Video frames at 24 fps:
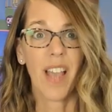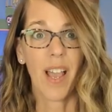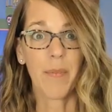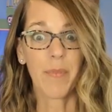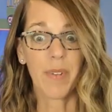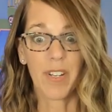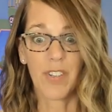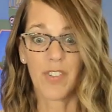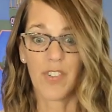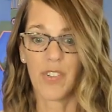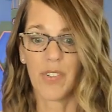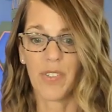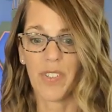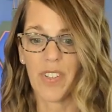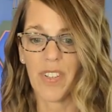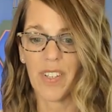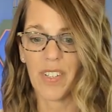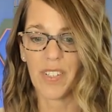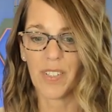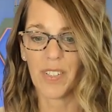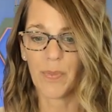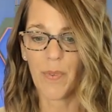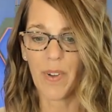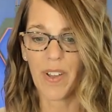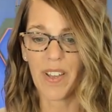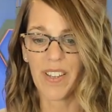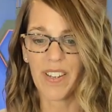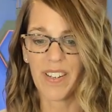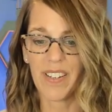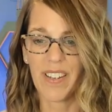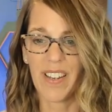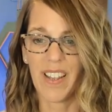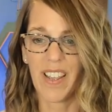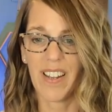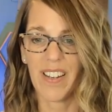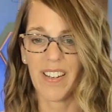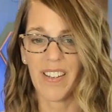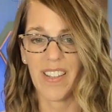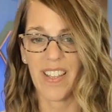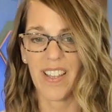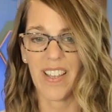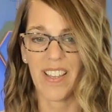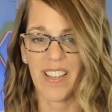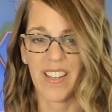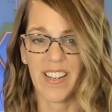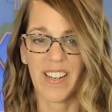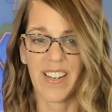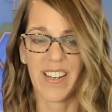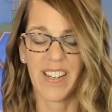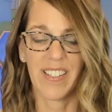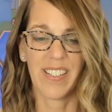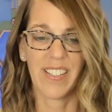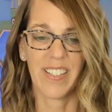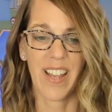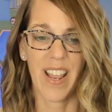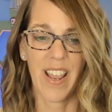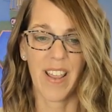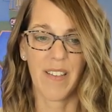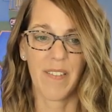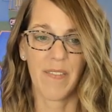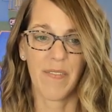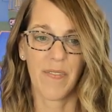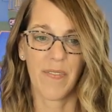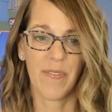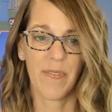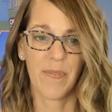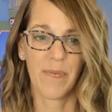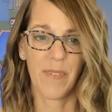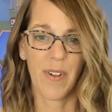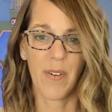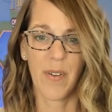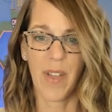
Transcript: I'm going to choose this one and then save.